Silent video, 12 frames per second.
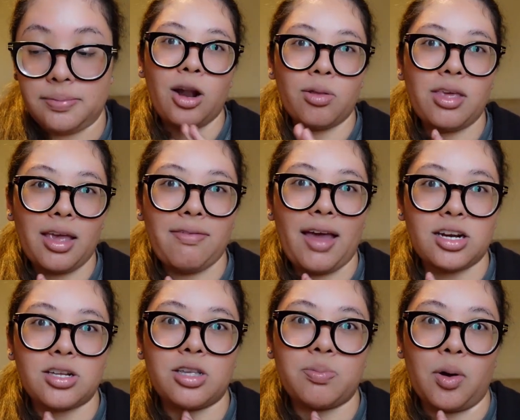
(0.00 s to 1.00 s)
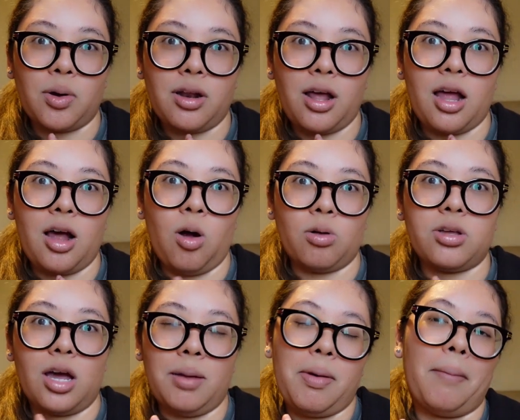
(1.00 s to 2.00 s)
I don't think I've actually spoken a whole
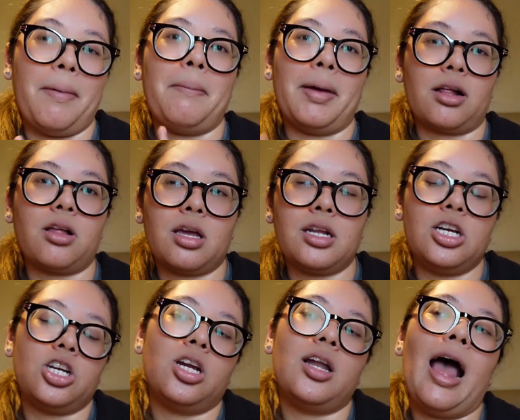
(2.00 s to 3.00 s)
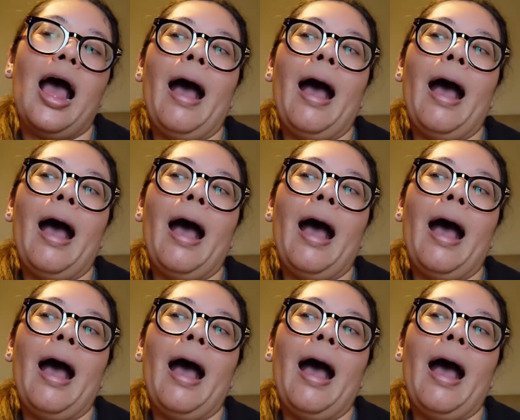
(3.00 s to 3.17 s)
ton about my medical condition,